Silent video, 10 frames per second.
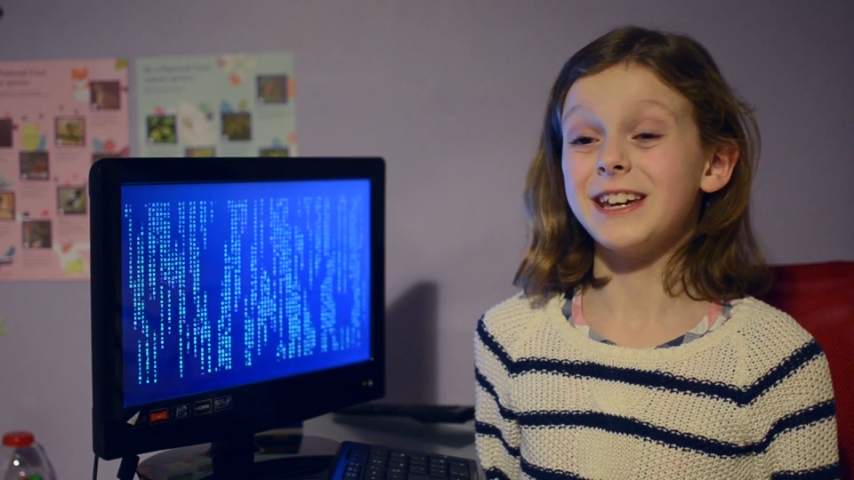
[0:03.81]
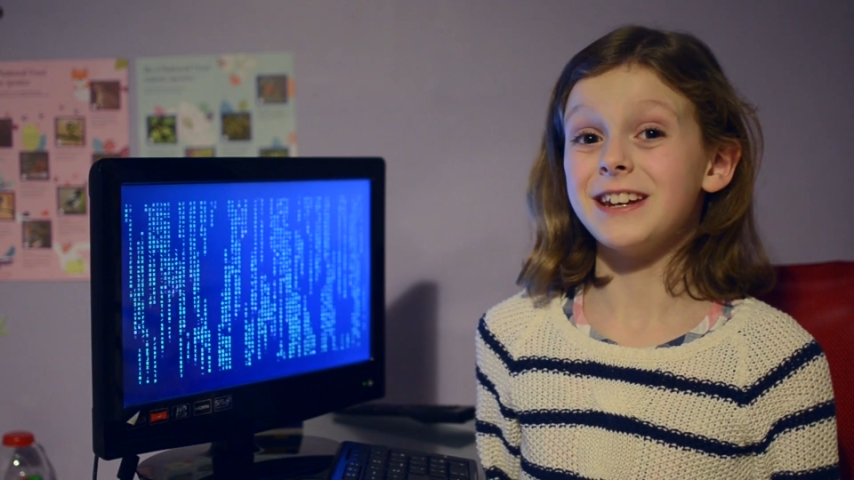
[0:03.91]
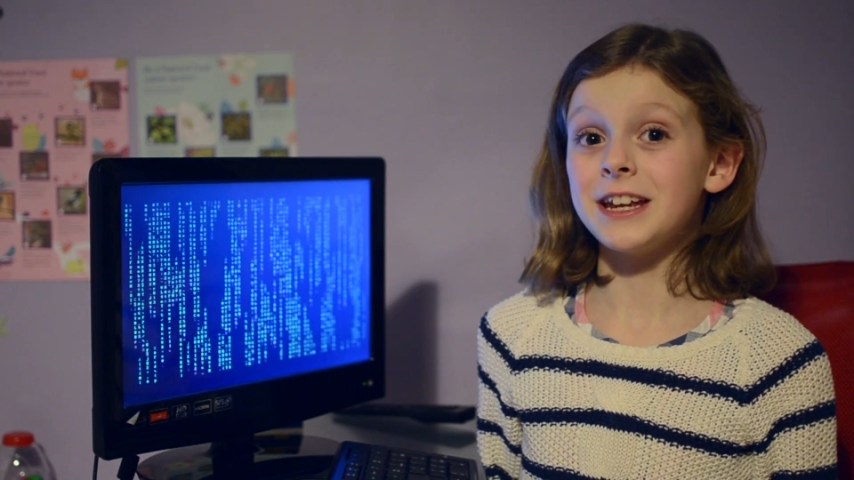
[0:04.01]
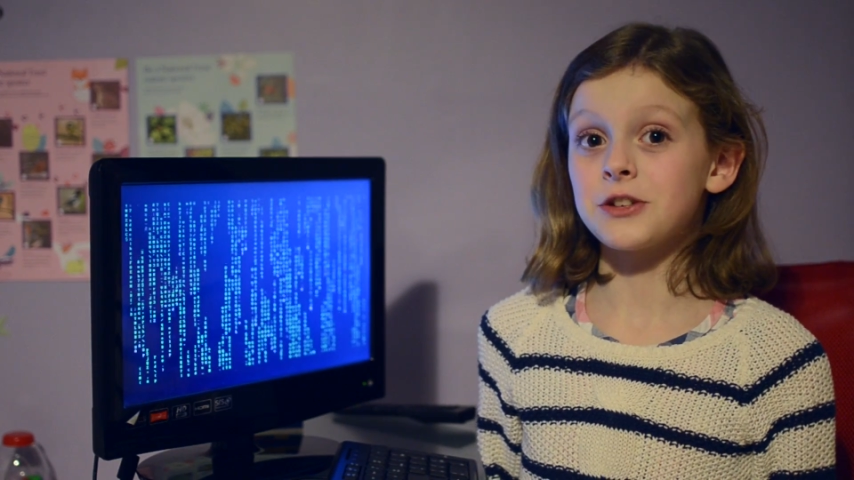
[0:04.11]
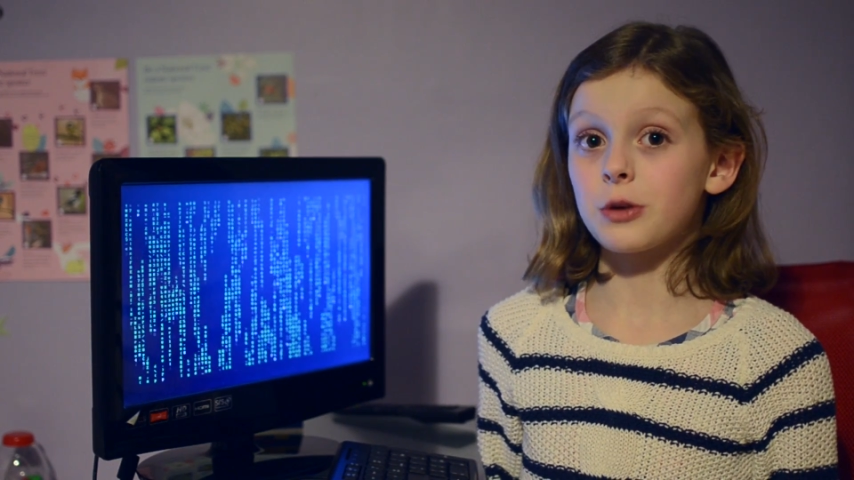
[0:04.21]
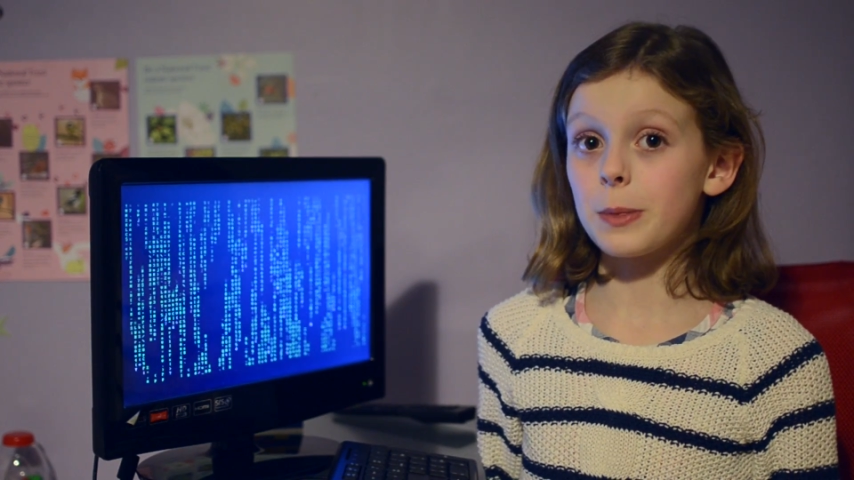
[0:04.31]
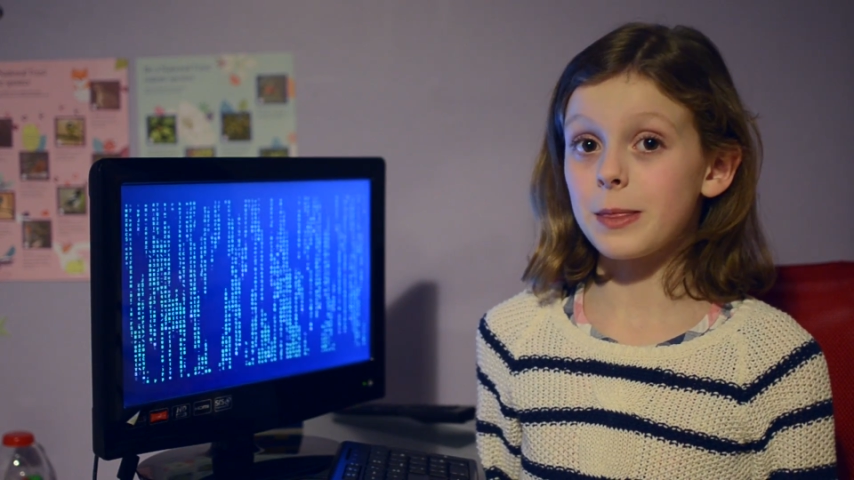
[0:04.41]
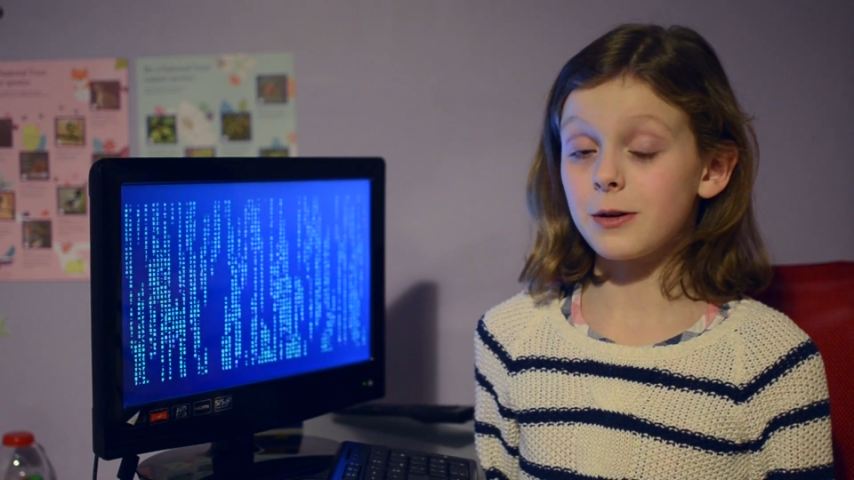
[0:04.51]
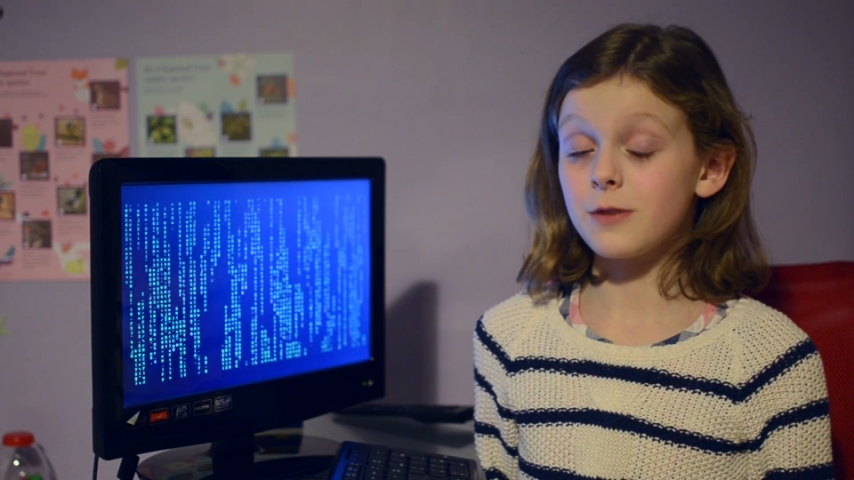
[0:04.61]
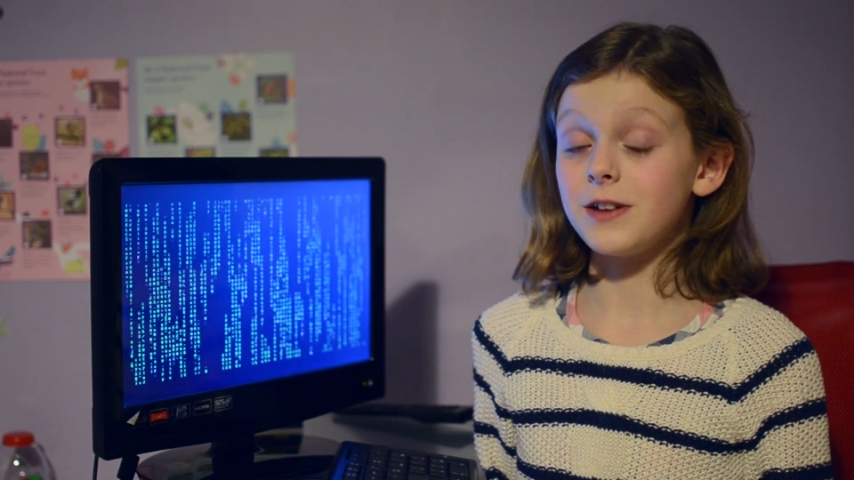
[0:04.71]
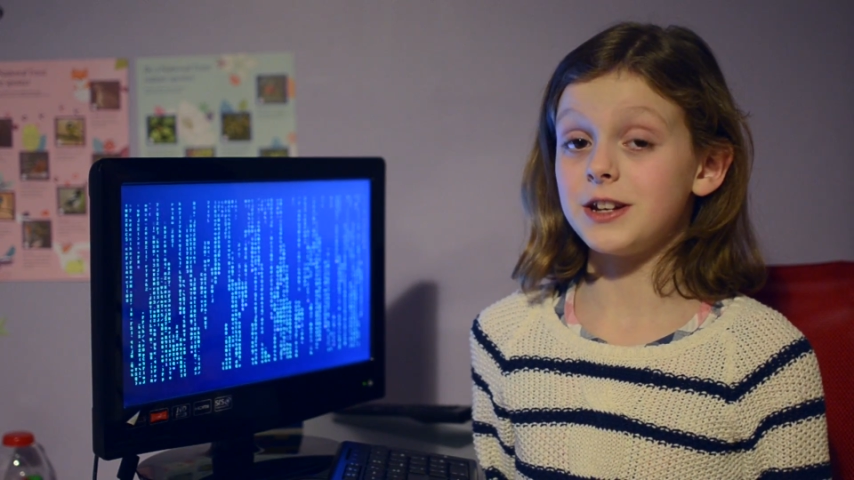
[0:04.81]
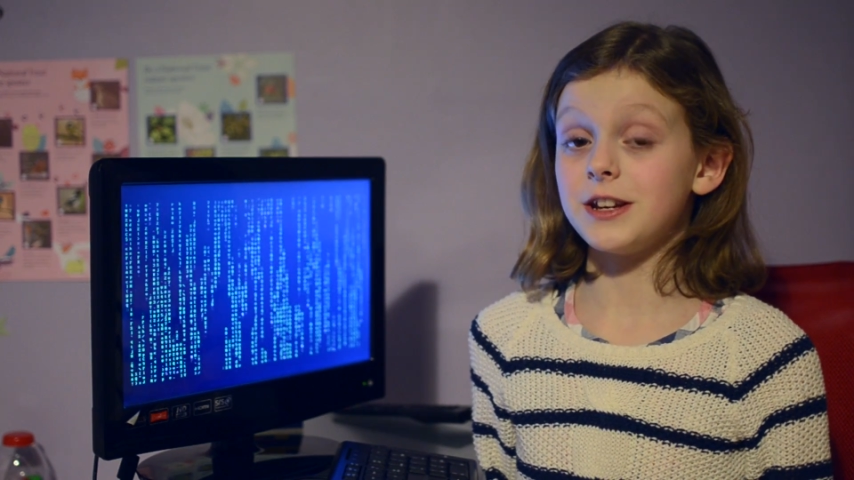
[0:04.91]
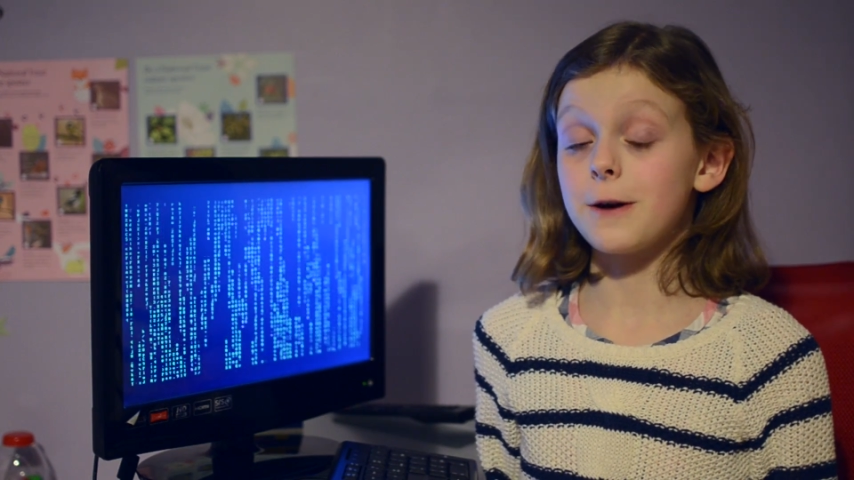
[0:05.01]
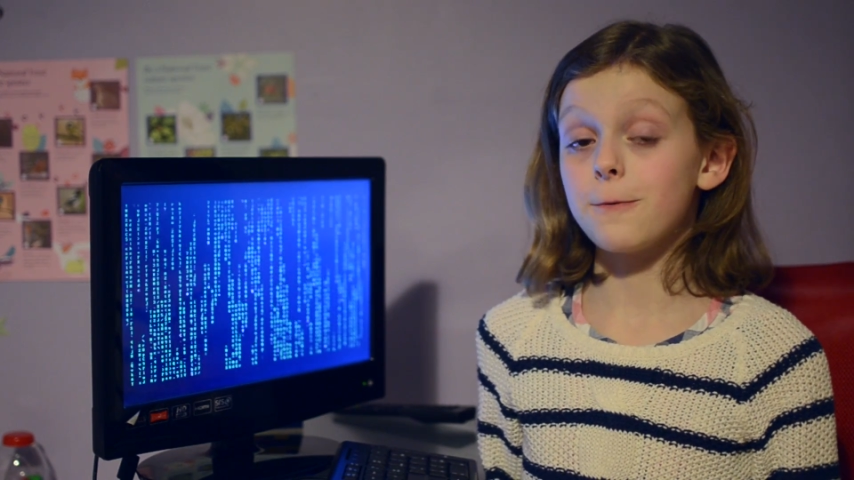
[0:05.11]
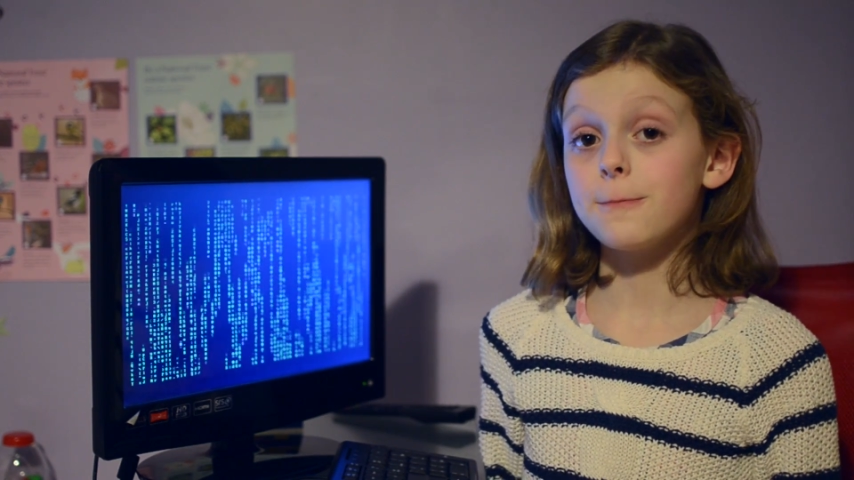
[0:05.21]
it later on in the video.